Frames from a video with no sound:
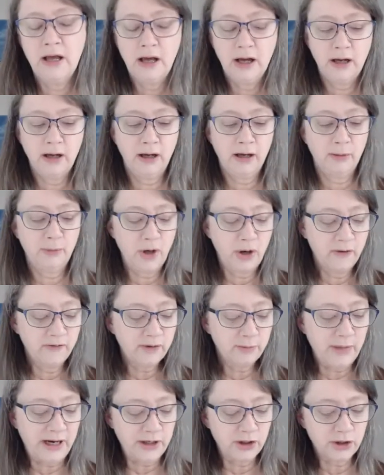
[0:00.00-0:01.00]
over
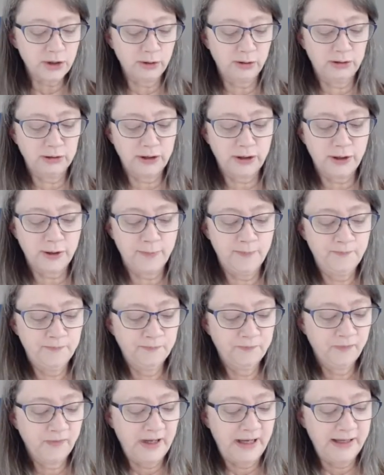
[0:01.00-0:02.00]
my shoulder.
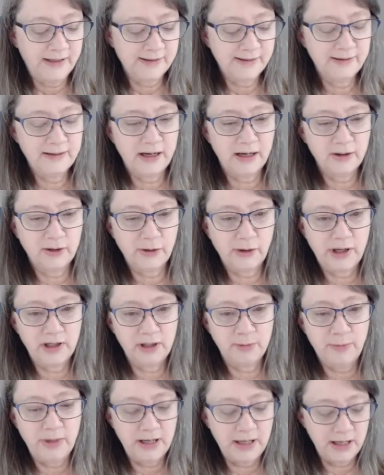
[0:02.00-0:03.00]
It's not going to
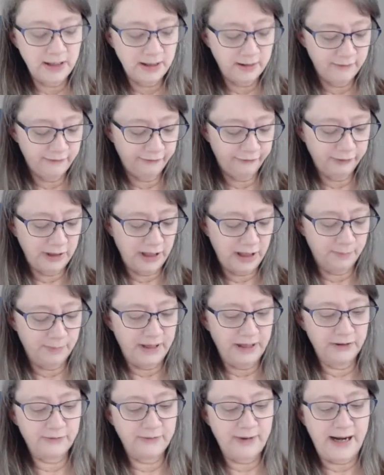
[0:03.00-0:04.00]
be
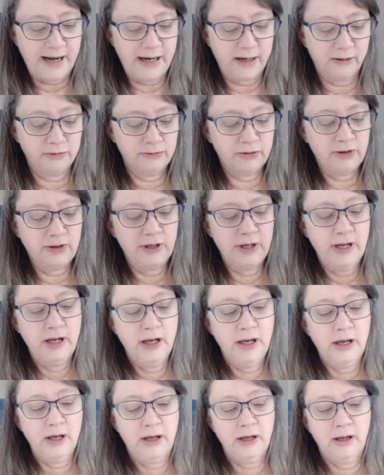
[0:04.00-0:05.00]
flopping around.
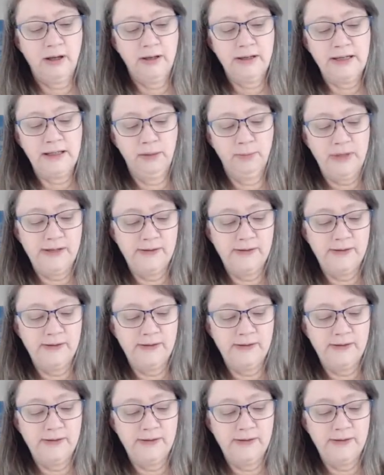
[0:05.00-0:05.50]
It'll be